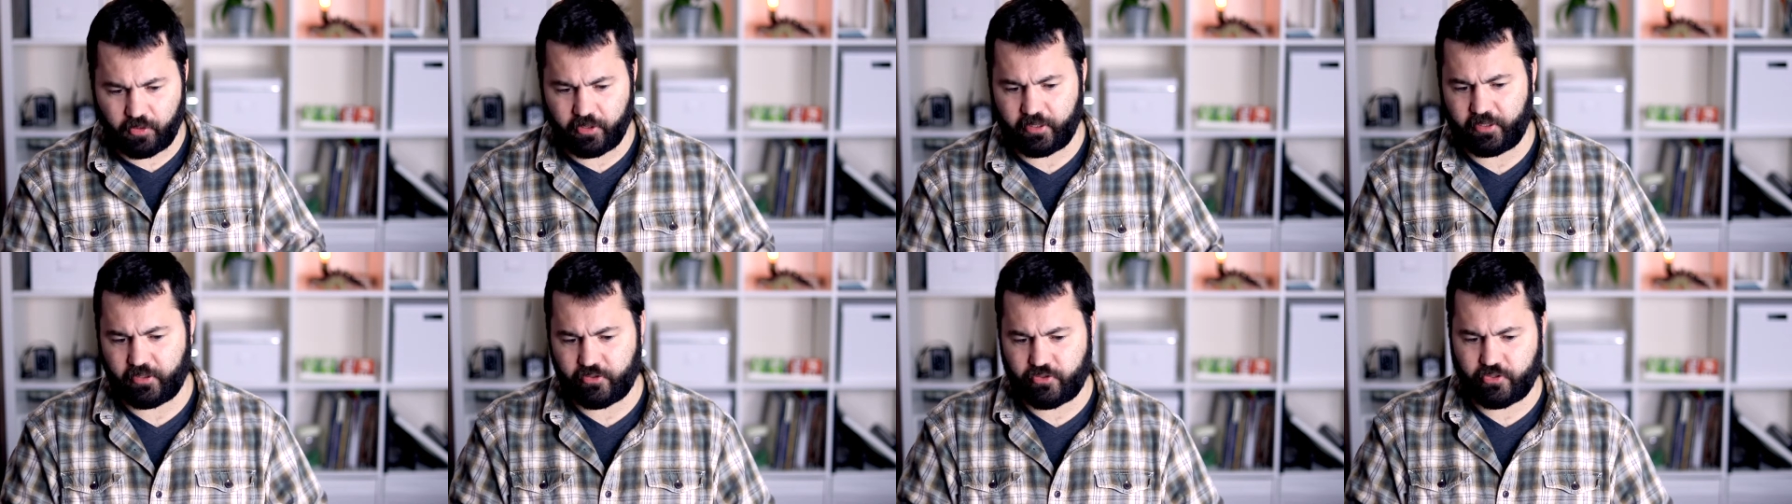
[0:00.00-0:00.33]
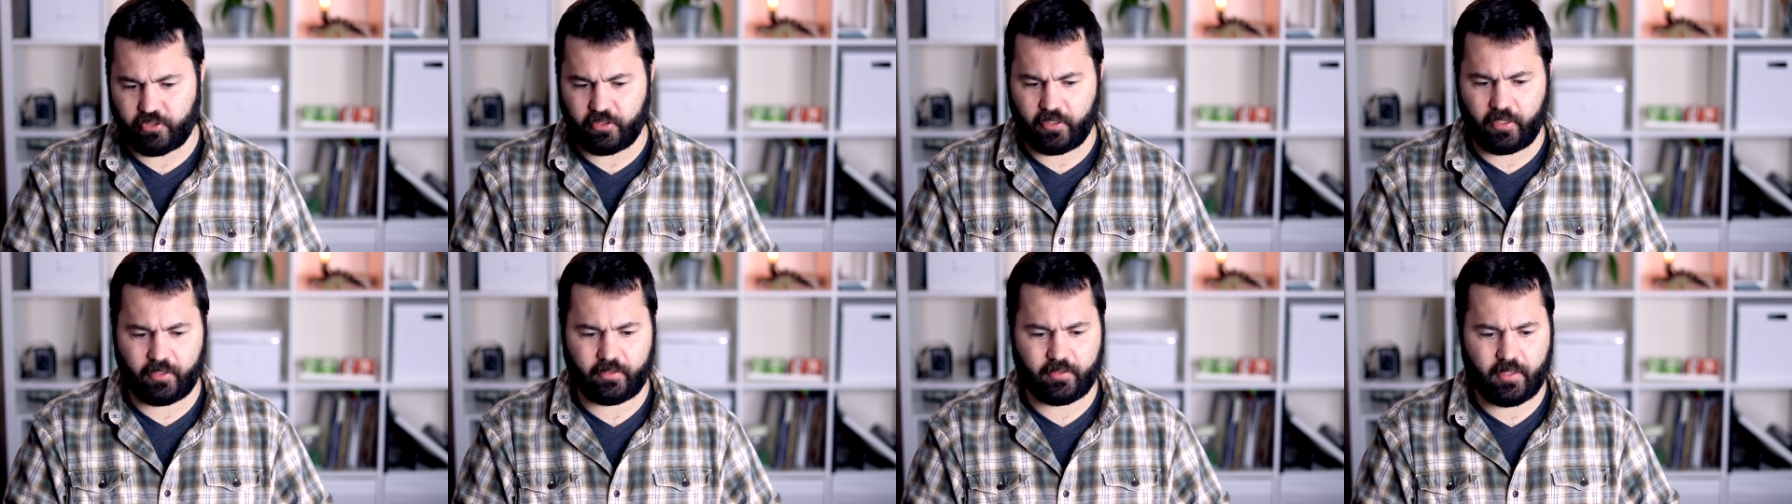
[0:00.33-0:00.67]

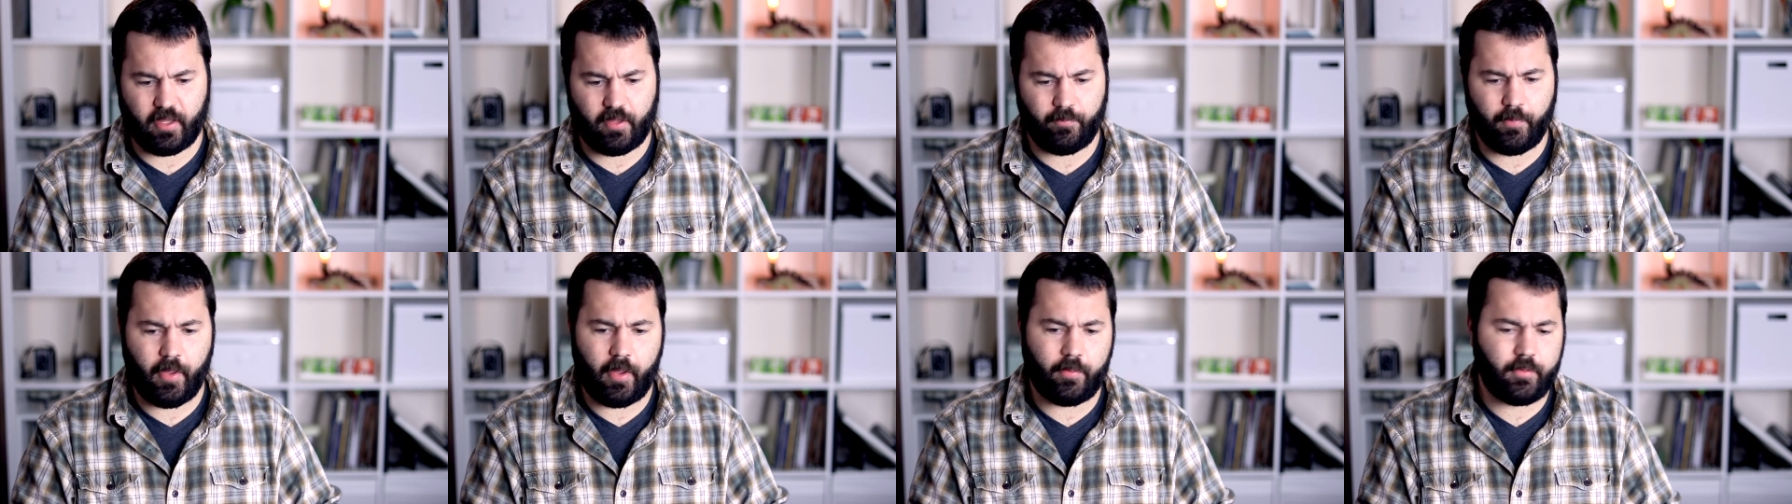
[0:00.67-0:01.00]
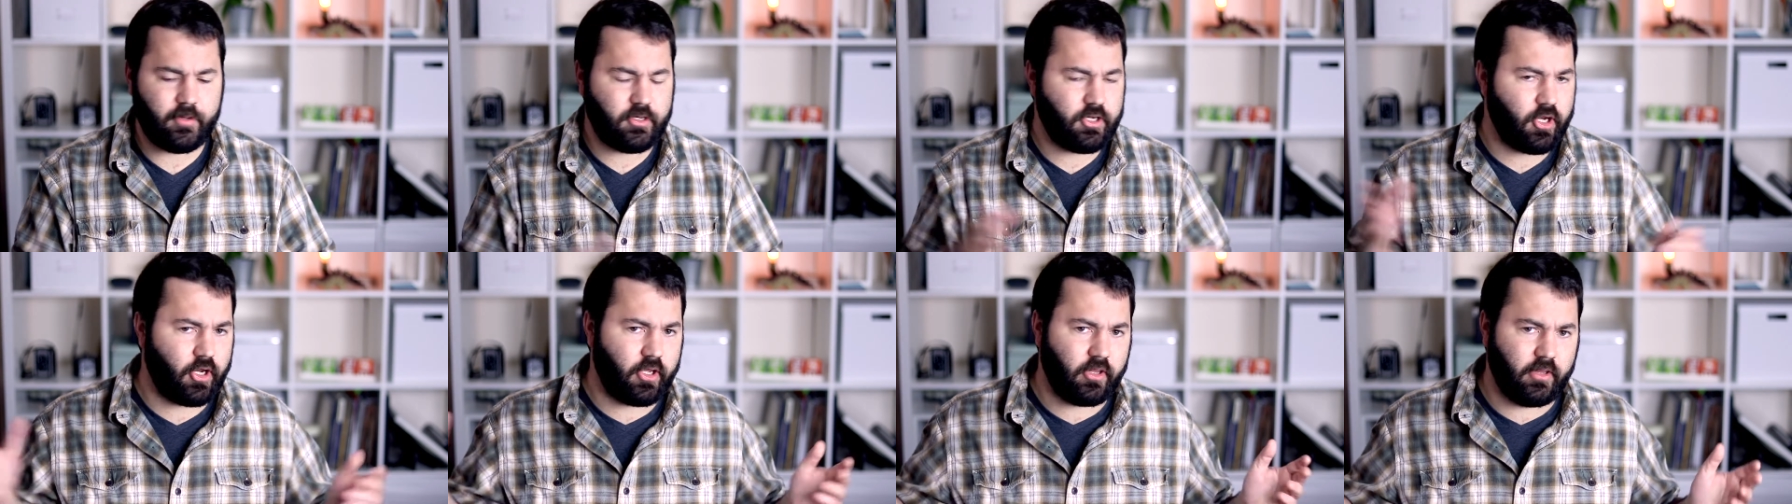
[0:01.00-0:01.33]
liturgy like that,
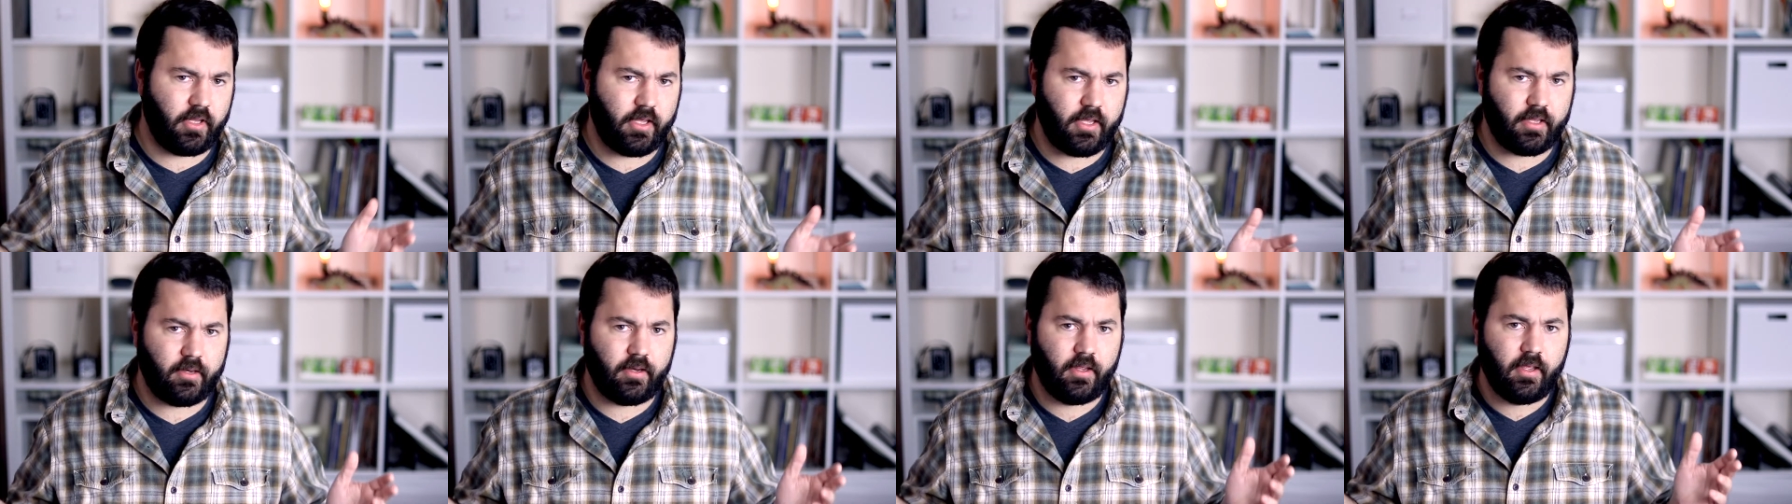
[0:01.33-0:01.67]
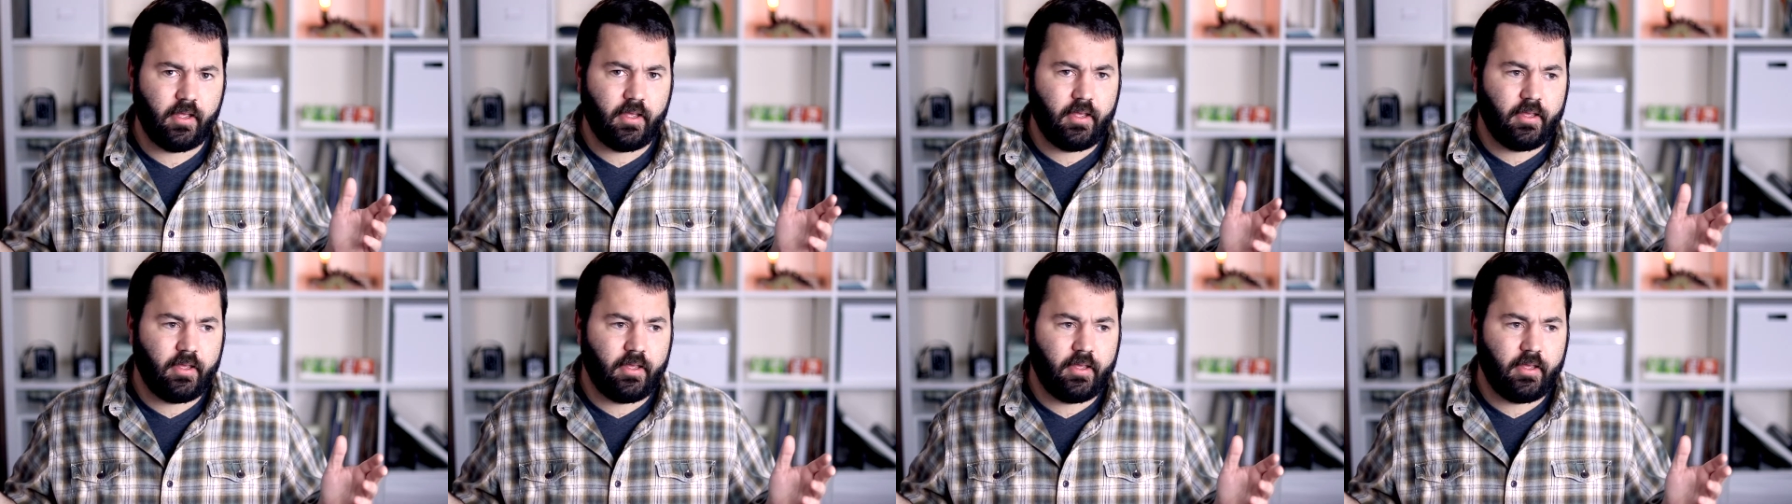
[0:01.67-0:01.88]
maybe during Lent,